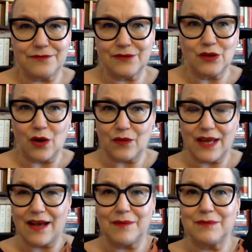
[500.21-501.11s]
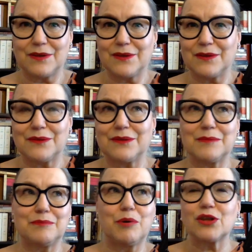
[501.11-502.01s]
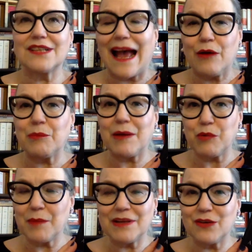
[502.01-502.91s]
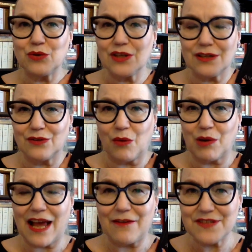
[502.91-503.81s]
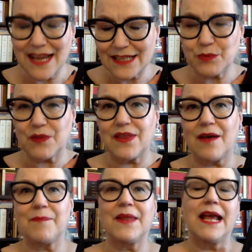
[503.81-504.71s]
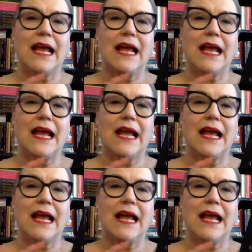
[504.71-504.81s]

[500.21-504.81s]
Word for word: you know, they are uh, uh put down by women who don't want to have sex with them.